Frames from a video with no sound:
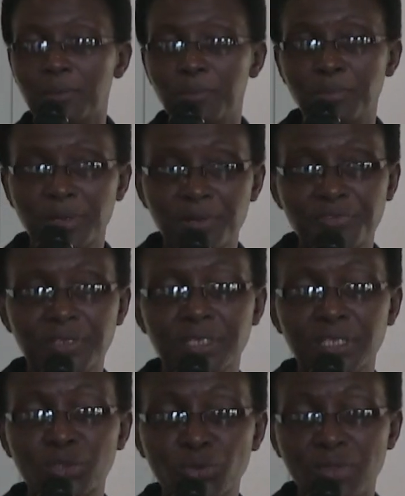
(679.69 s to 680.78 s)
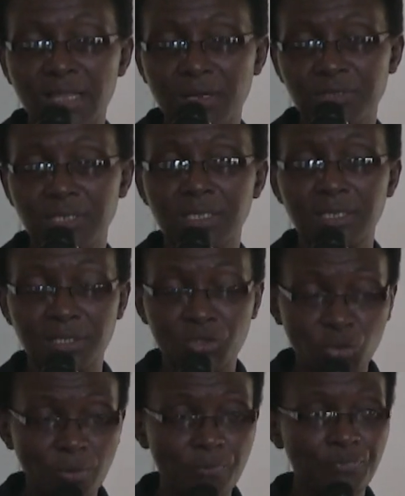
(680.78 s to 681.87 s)
birth in
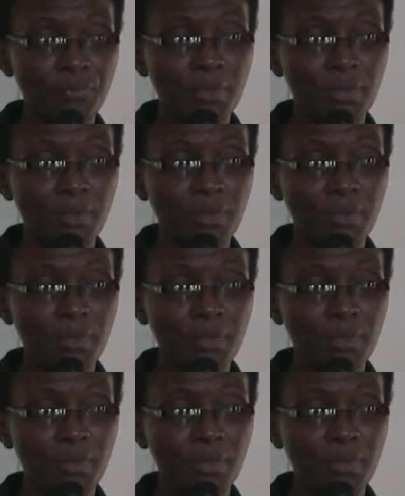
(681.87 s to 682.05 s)
2002.